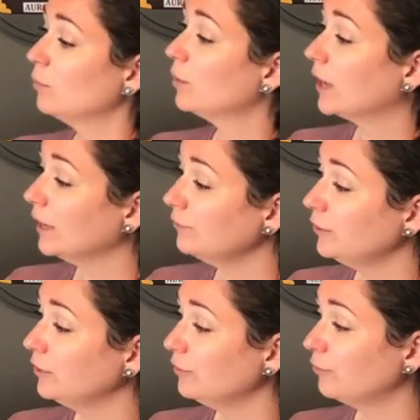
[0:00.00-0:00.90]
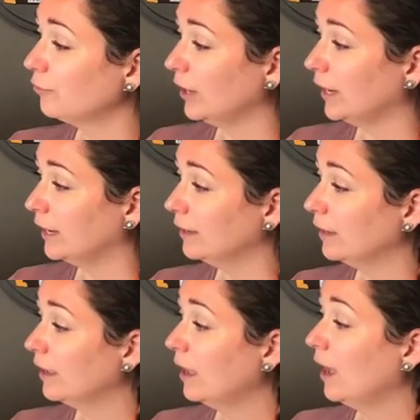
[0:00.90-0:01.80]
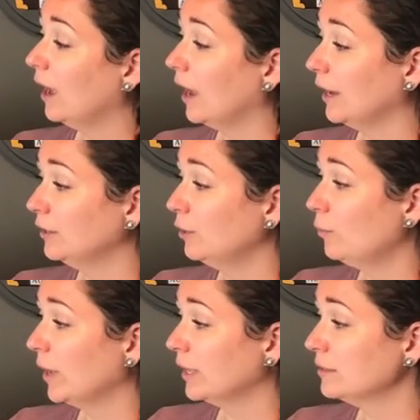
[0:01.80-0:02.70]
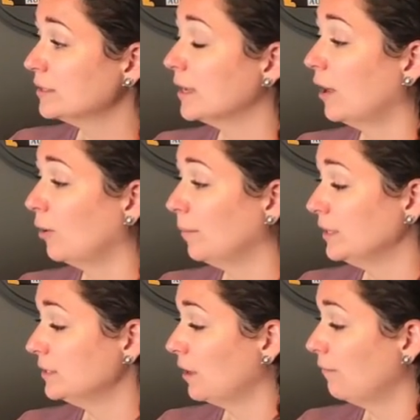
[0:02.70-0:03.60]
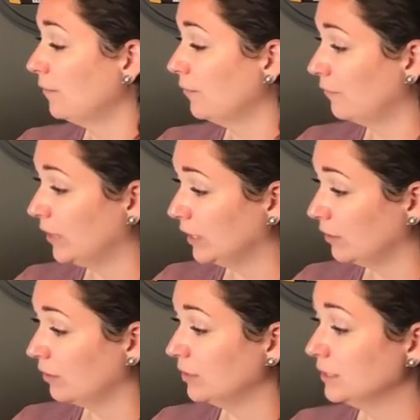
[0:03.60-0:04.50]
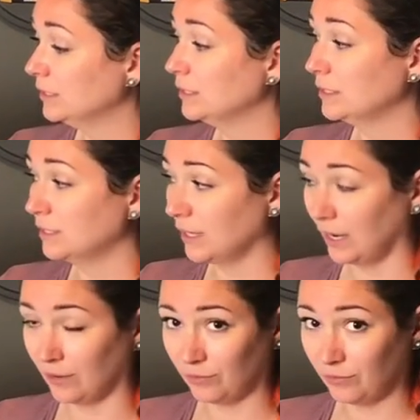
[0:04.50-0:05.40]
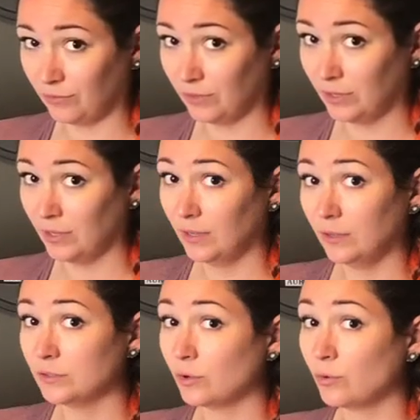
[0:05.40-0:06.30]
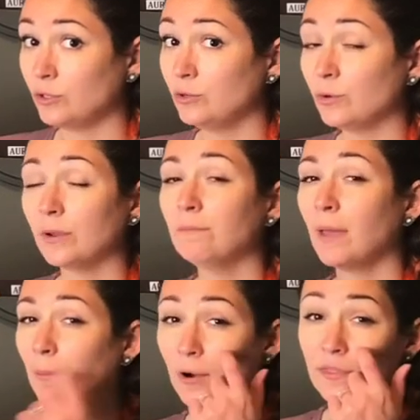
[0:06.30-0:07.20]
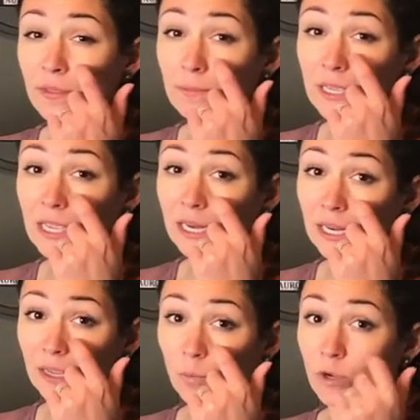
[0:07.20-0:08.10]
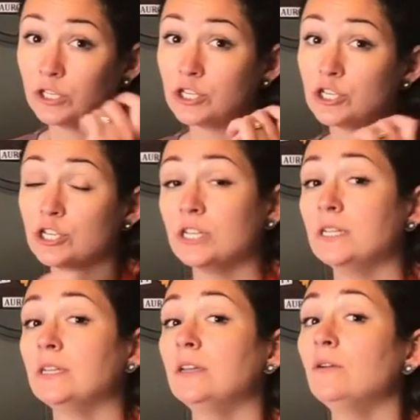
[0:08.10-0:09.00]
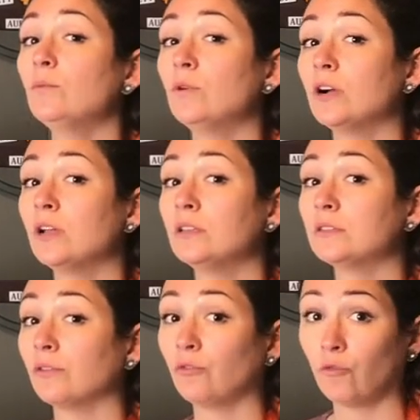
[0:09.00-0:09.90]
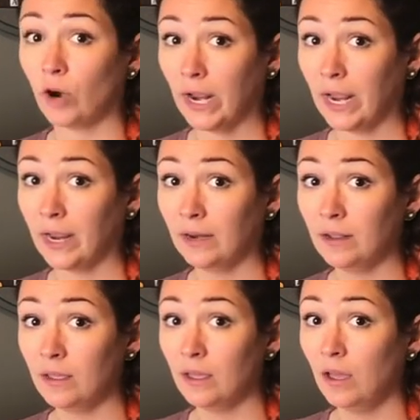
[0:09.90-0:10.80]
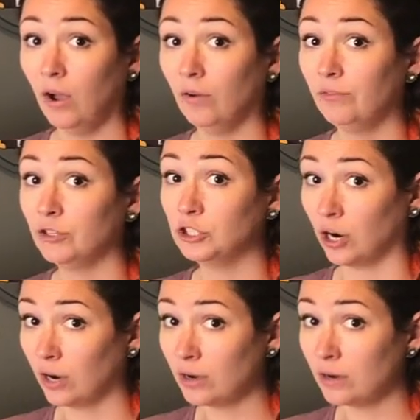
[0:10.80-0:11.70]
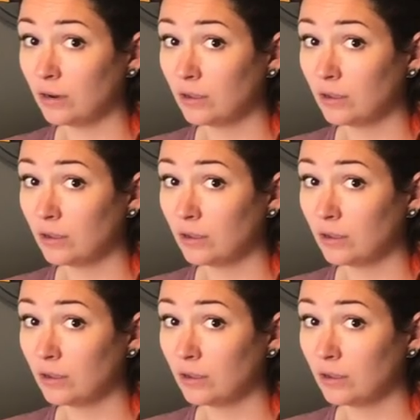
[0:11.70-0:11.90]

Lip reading: When I feel afraid, I know ways to help myself feel safe. So do you remember at the beginning when she was afraid of the dark?